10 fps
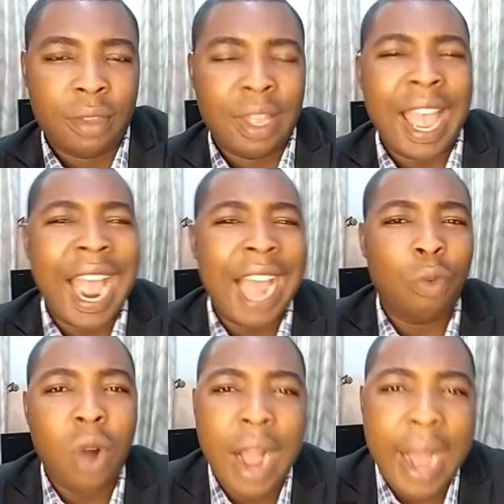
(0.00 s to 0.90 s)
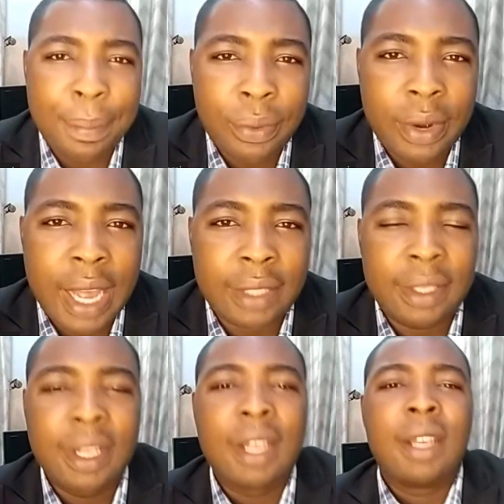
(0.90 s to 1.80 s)
And what happened next?
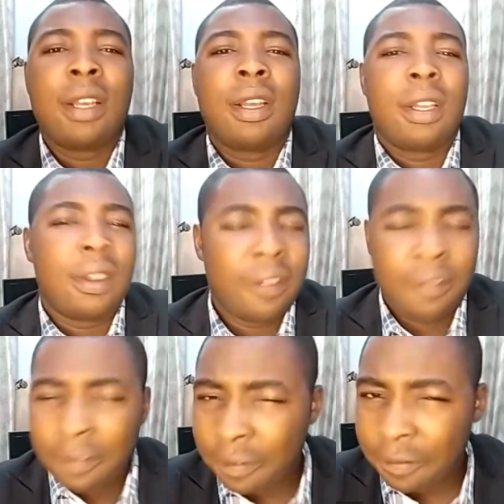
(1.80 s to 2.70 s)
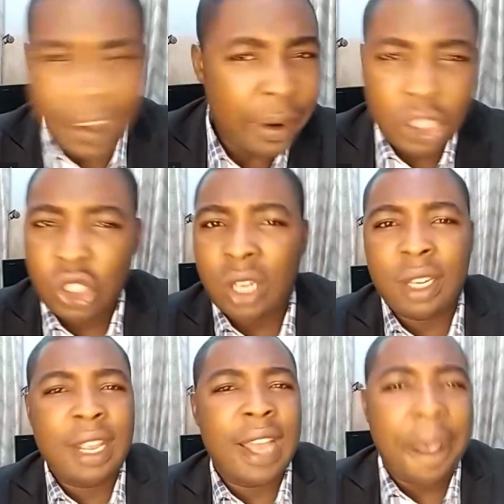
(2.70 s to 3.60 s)
Very
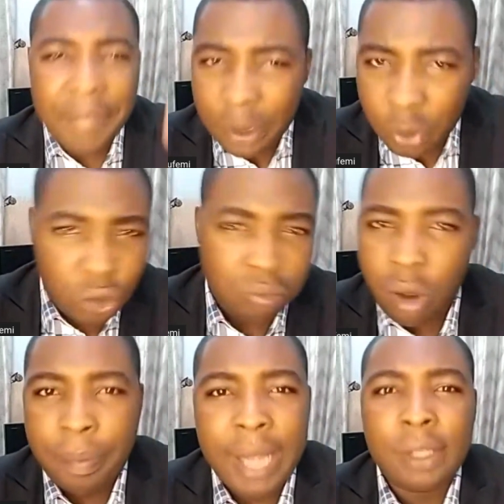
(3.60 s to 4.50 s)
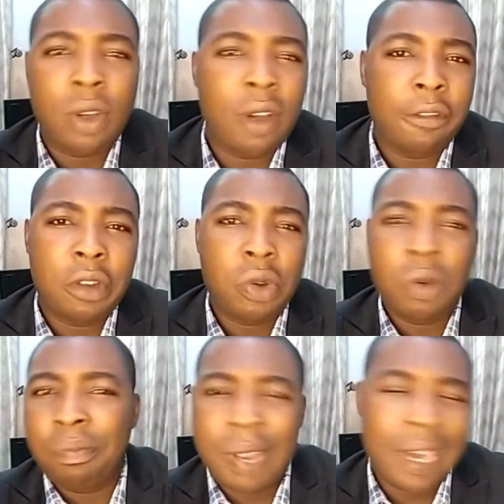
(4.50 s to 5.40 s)
shortly after those moments of,
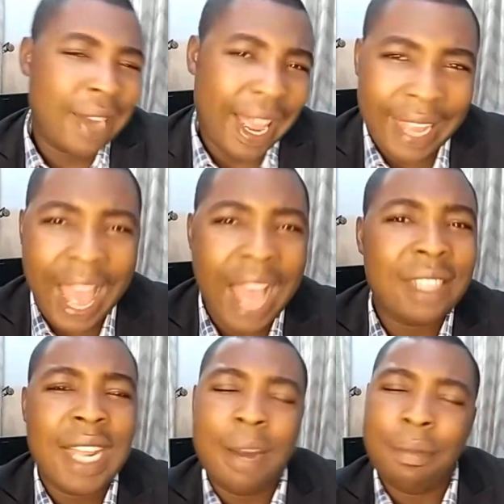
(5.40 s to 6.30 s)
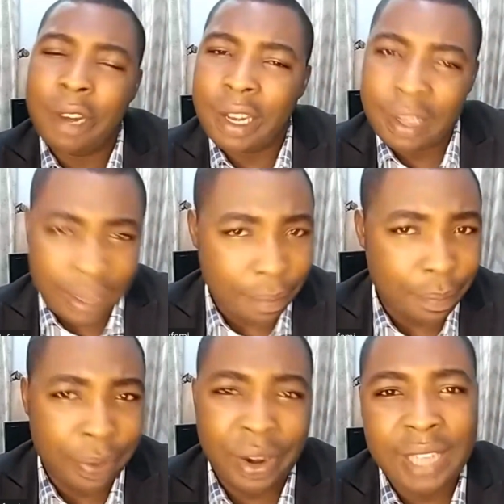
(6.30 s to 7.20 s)
being downcasted, being
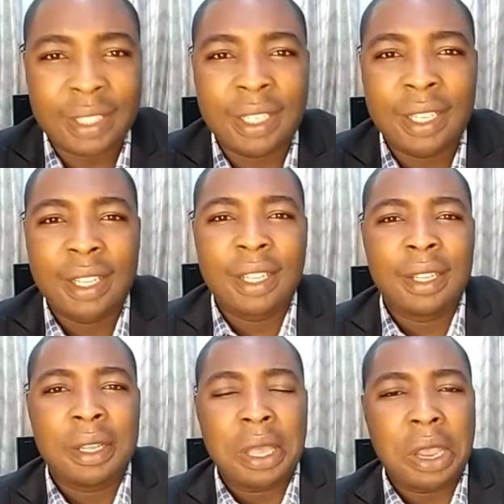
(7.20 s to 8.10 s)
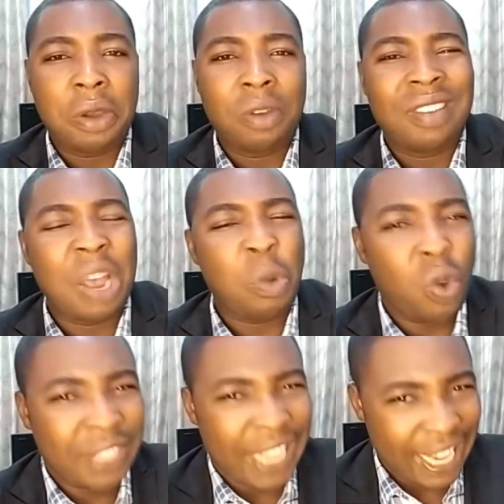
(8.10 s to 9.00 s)
depressed, there was
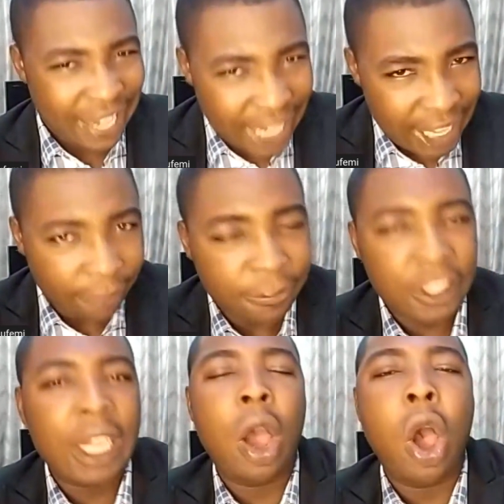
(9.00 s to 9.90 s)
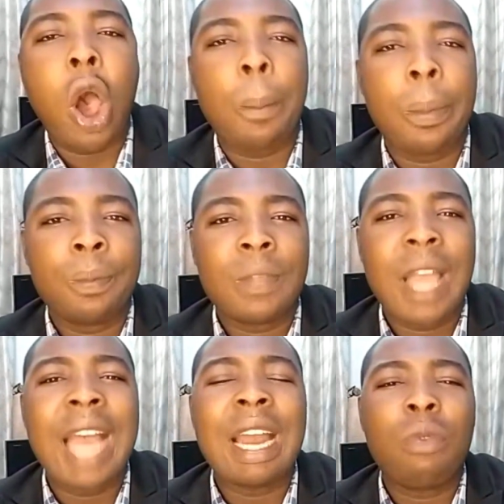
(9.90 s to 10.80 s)
a lifting up,
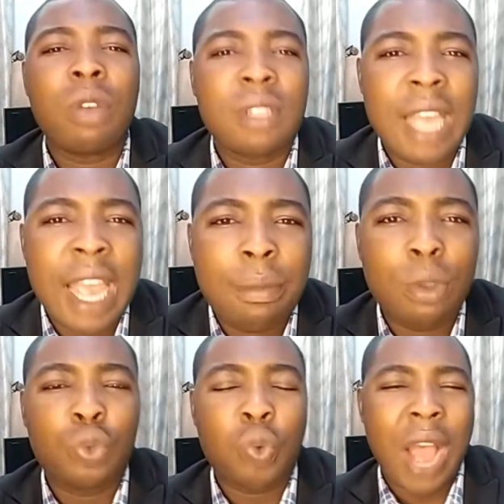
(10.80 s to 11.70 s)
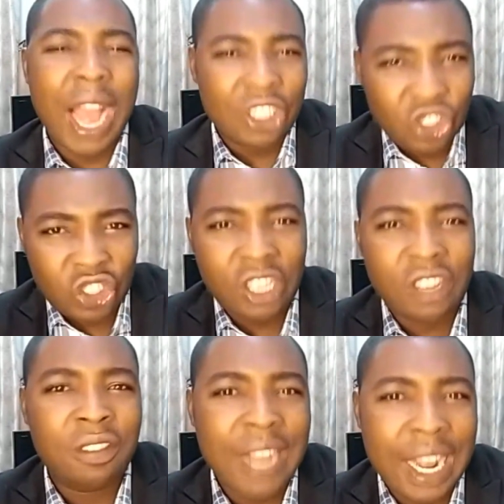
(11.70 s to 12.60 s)
and I was able to
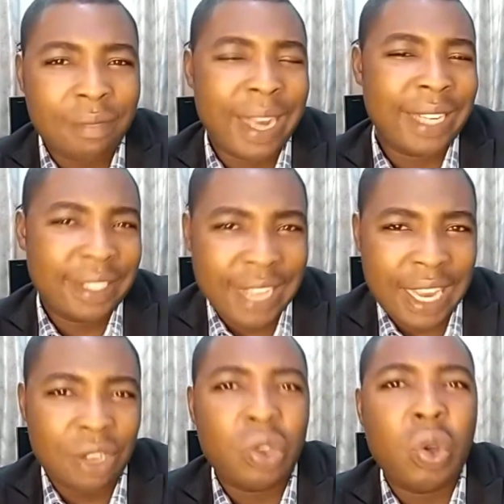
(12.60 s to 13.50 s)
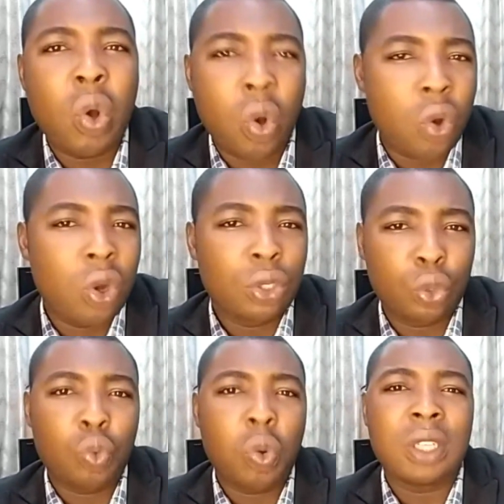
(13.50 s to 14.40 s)
achieve that my set goal
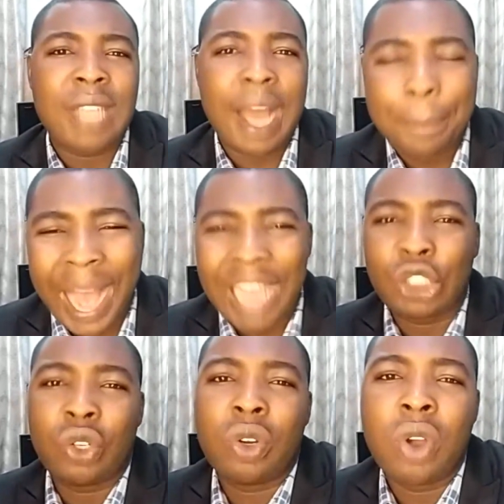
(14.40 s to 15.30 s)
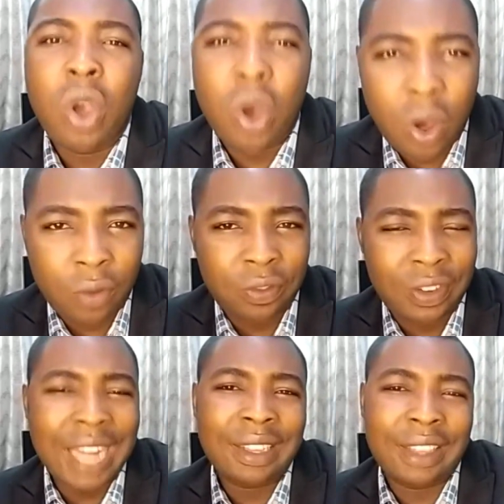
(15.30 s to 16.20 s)
towards that passion of
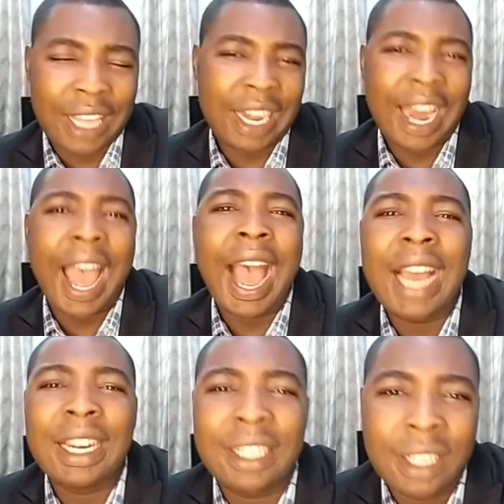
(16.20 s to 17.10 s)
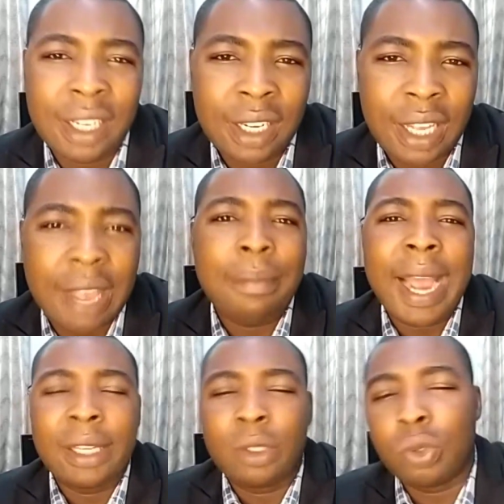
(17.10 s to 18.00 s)
that thing I had in
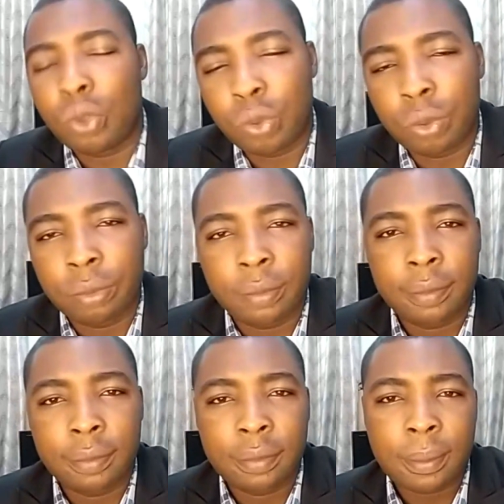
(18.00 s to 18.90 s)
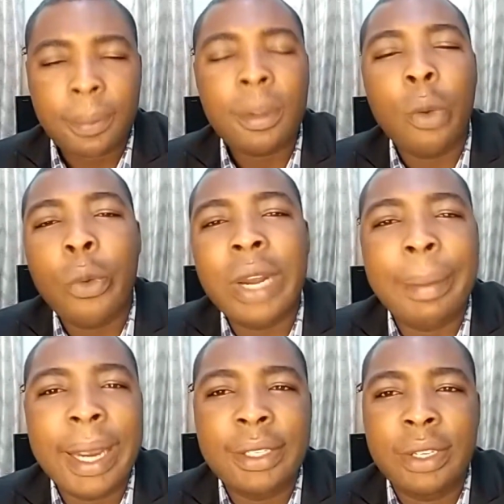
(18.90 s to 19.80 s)
mind to do. What am
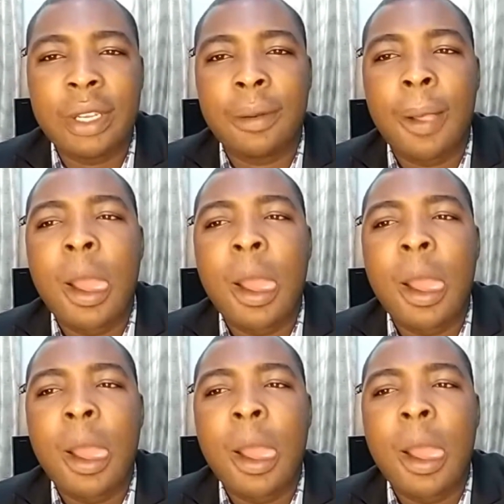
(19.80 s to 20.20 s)
I saying?